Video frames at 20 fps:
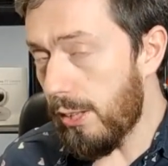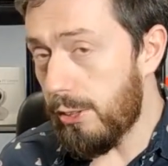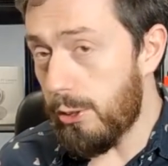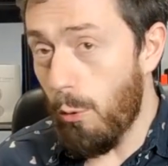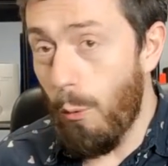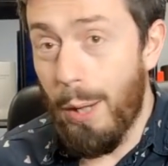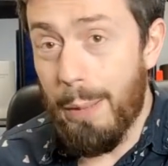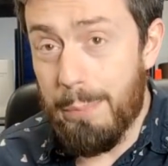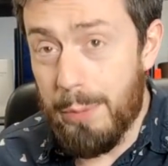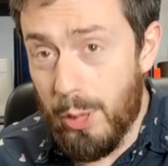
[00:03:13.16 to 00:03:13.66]

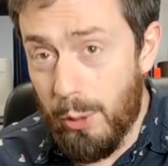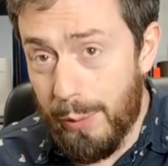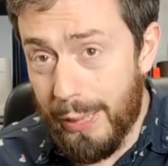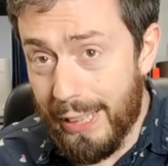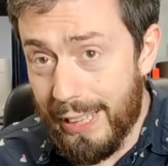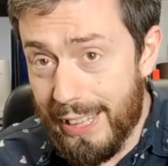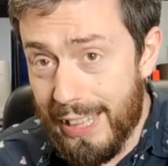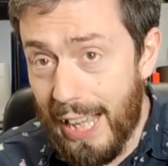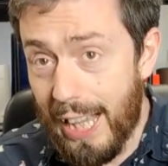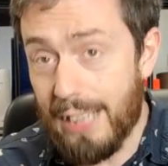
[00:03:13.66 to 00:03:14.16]
So I'm
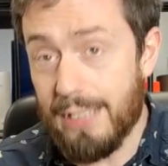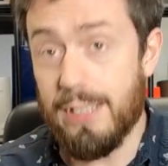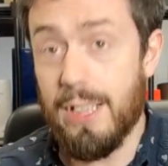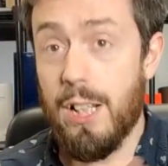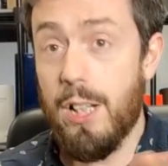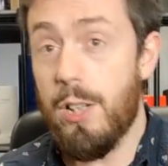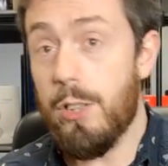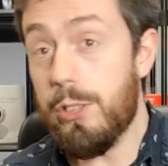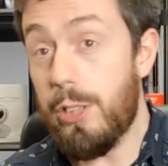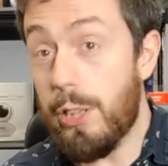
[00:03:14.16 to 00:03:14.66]
doing that
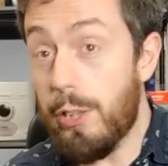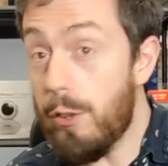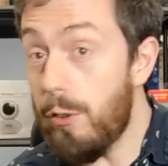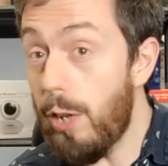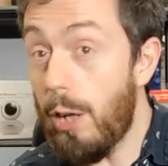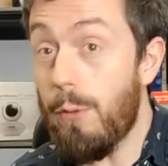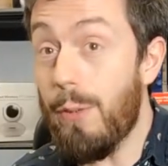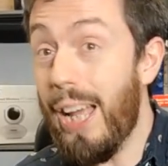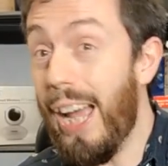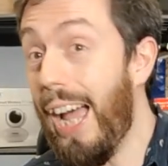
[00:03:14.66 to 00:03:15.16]
so you
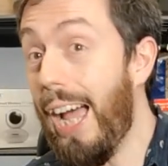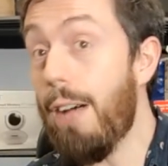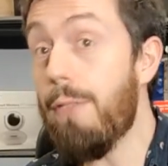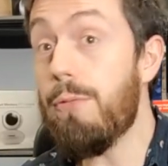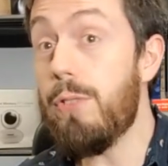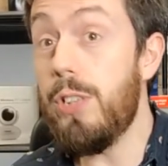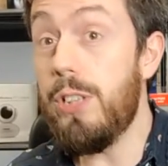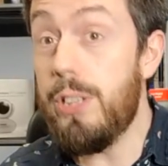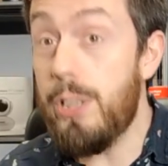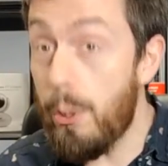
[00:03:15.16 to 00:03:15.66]
don't
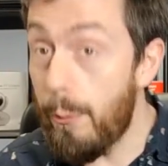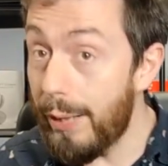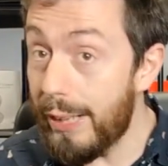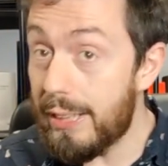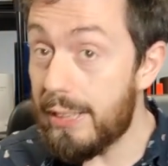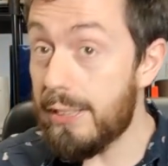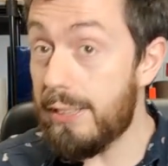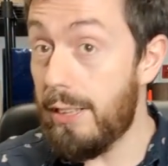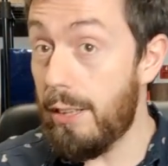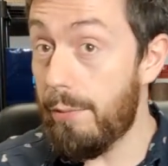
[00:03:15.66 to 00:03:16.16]
have to do
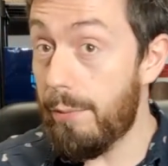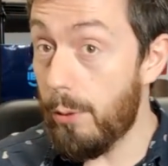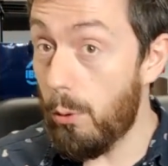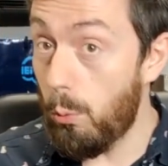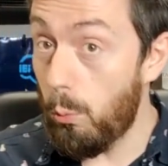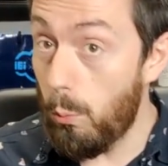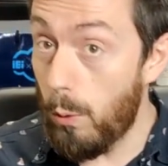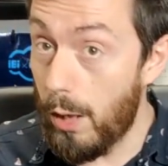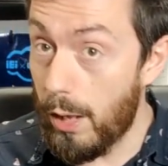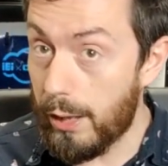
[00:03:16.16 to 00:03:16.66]
it to see if it
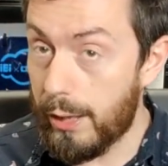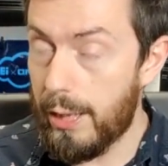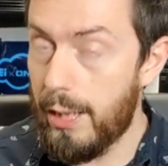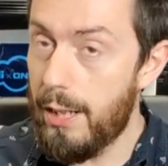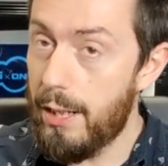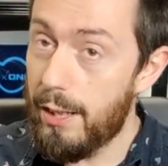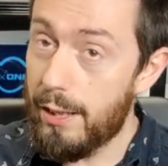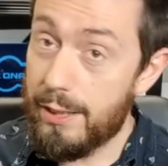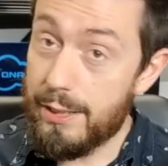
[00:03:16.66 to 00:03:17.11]
will work.